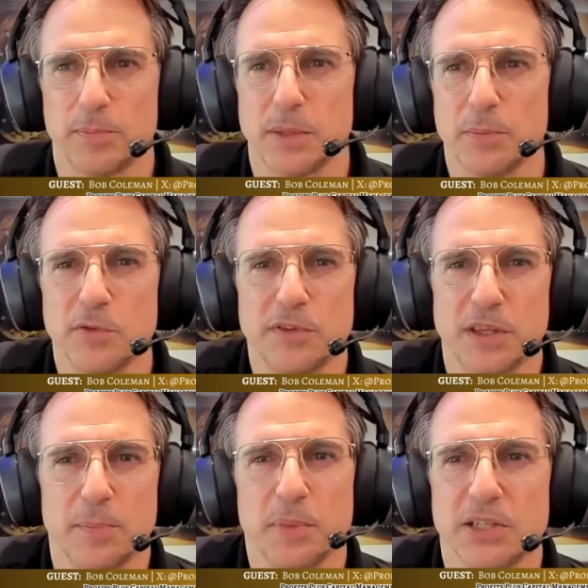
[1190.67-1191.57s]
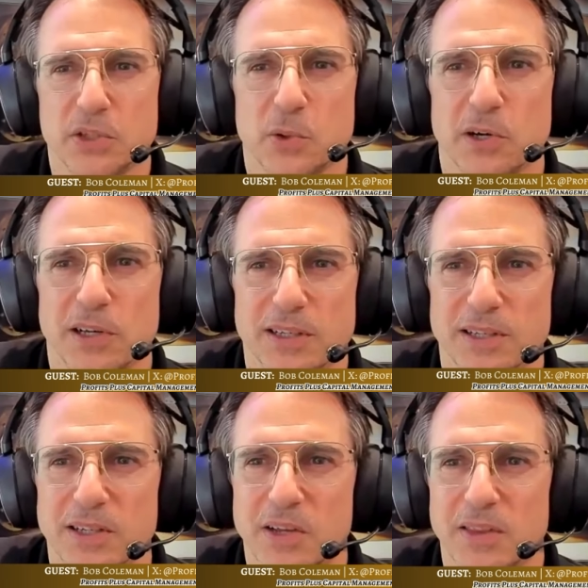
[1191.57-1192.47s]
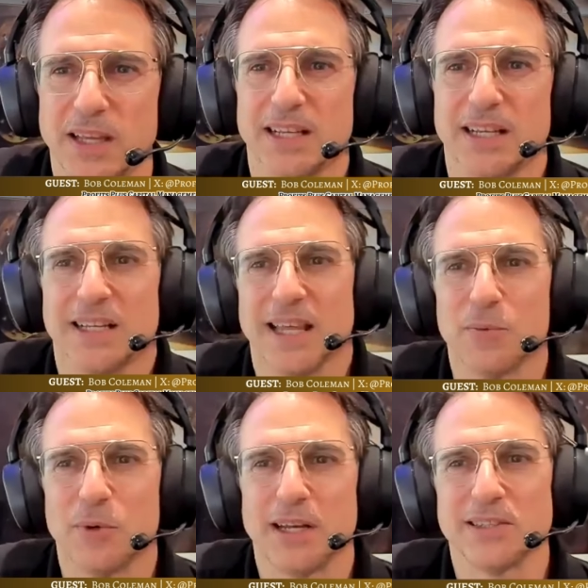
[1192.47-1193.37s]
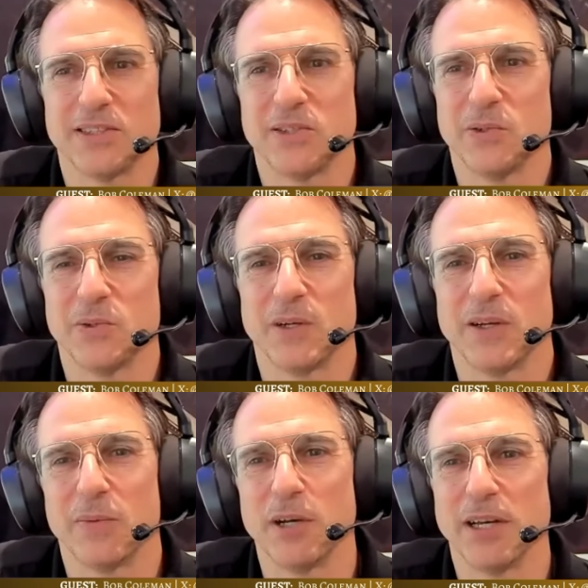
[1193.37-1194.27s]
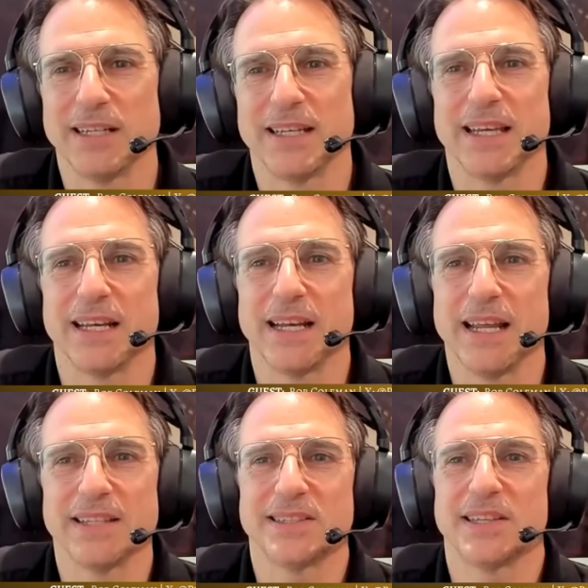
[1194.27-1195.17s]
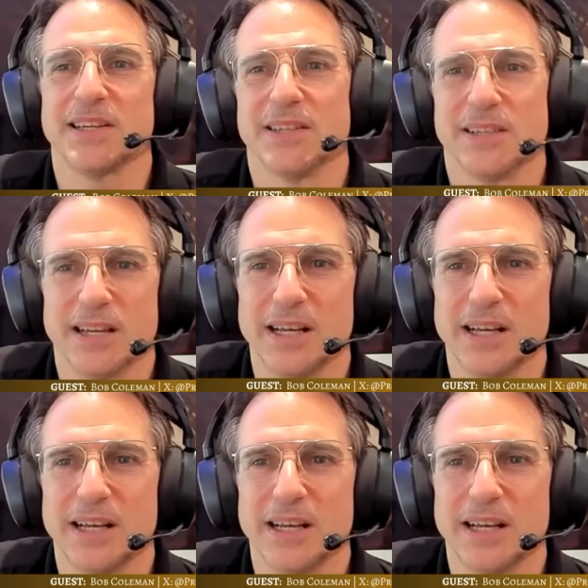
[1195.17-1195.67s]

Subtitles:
movie The Big Short. You know, they went into wanting to get an ISDA,